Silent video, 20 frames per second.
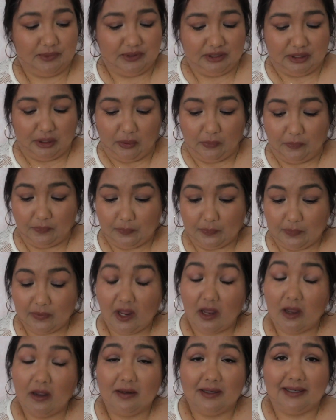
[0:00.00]
So
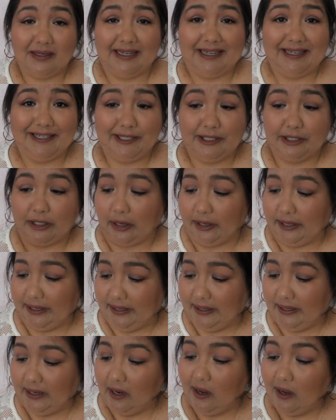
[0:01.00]
to get
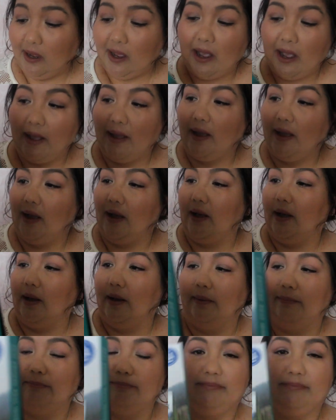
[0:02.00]
started,
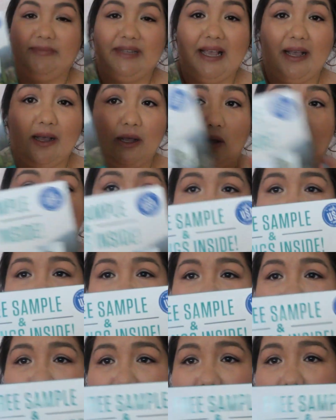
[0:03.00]
I'll jump
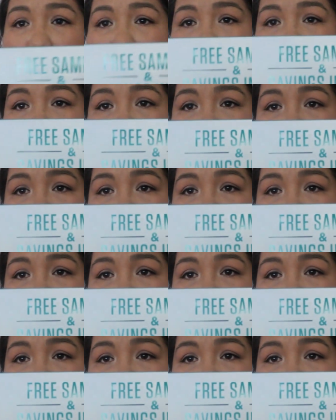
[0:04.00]
right in.